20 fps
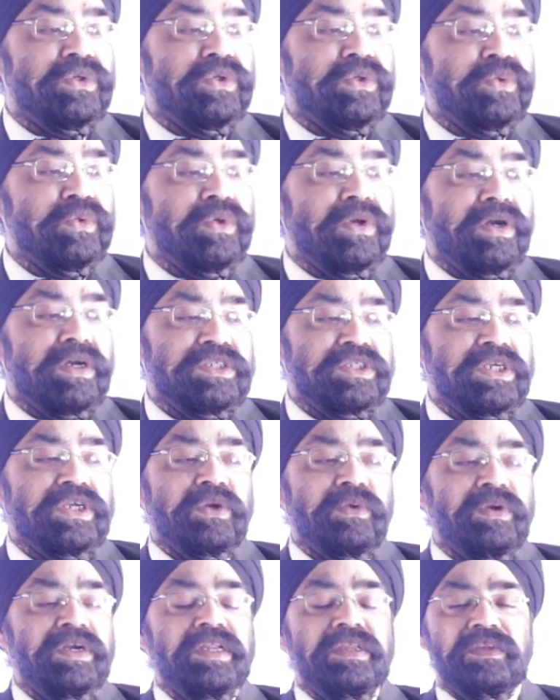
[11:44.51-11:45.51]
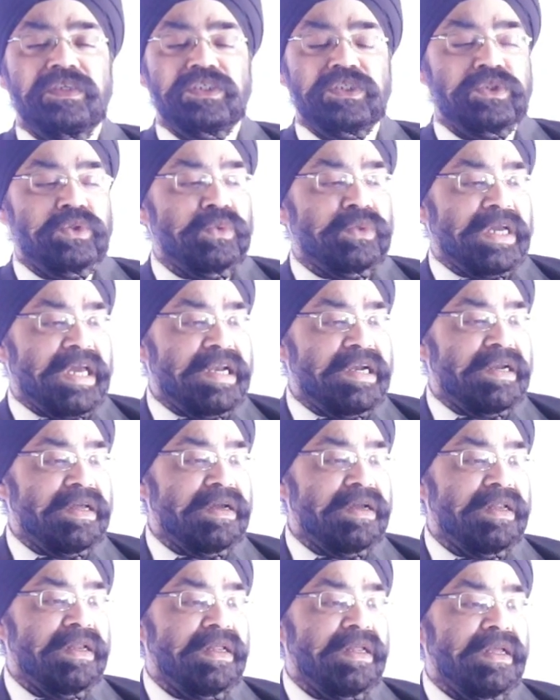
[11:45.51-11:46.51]
to a security risk to
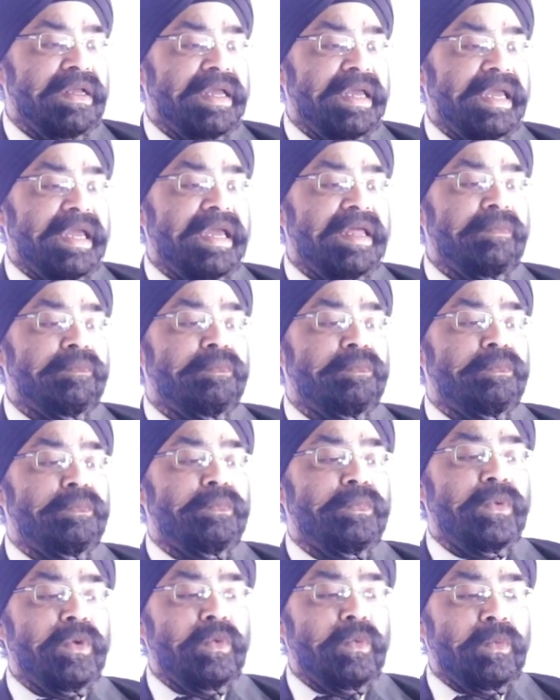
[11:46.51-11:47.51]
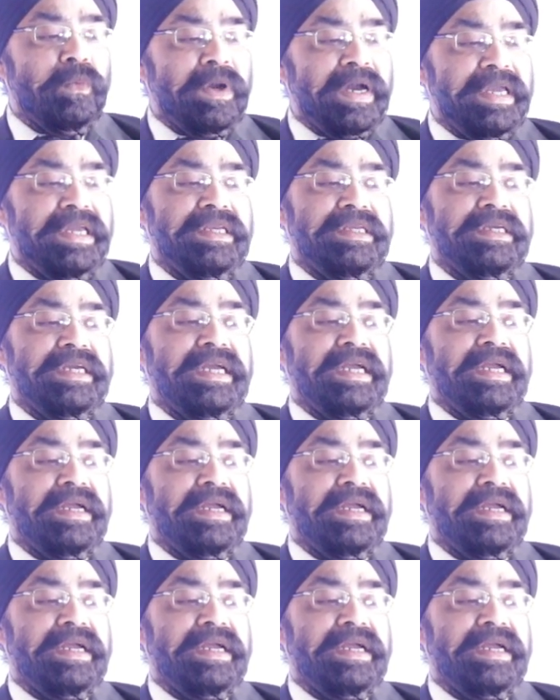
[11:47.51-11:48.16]
Canada, and provide